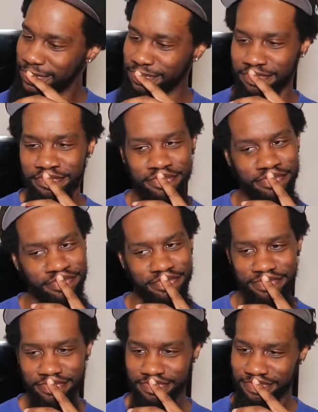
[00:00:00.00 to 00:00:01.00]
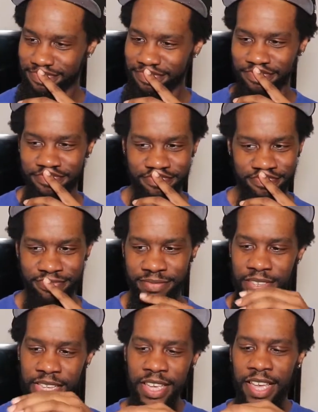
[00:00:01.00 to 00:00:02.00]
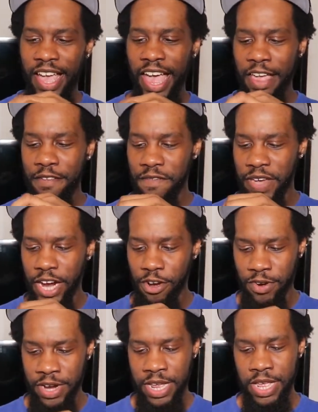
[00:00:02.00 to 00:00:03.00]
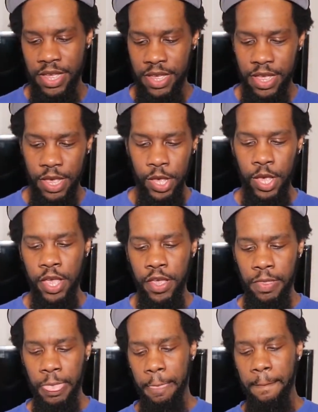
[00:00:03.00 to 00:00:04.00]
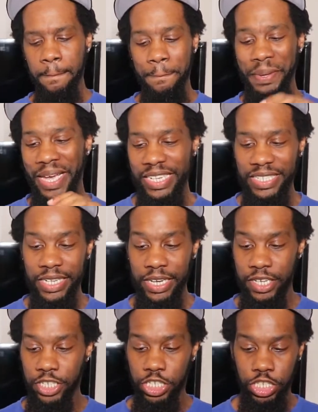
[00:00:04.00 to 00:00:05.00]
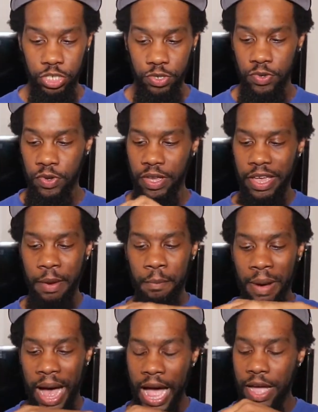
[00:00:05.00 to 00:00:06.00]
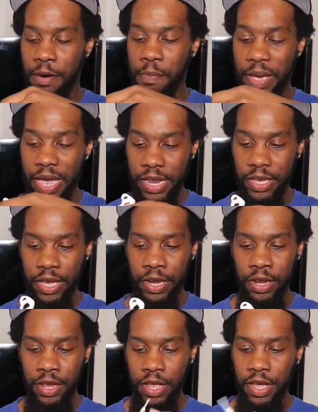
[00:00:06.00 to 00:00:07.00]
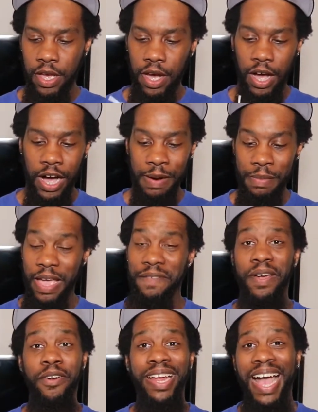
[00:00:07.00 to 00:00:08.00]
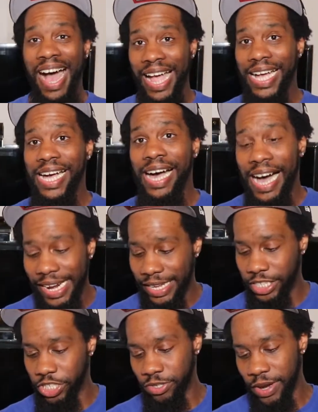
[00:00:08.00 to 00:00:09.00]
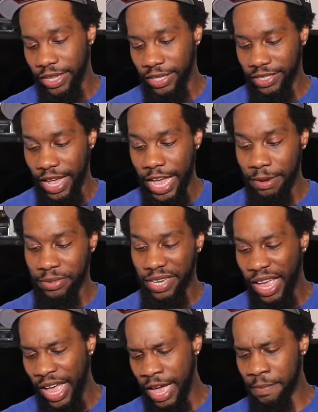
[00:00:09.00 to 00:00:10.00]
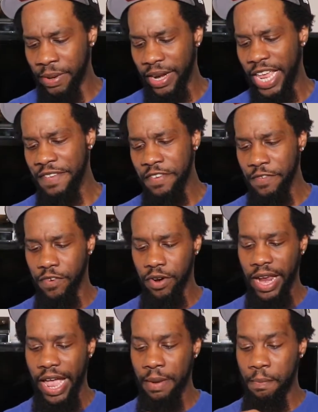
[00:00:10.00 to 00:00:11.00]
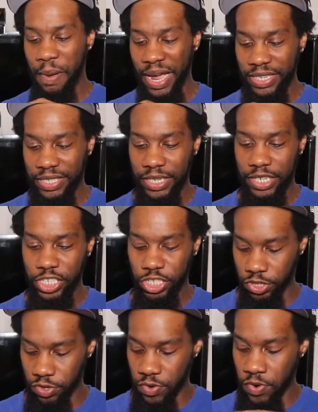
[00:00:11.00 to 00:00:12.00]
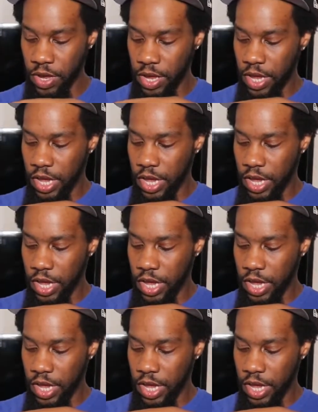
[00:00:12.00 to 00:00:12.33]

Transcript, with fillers: mm, mm, a very basic shoe, in my opinion, um, a very iconic shoe at the same time. But even for a basic shoe,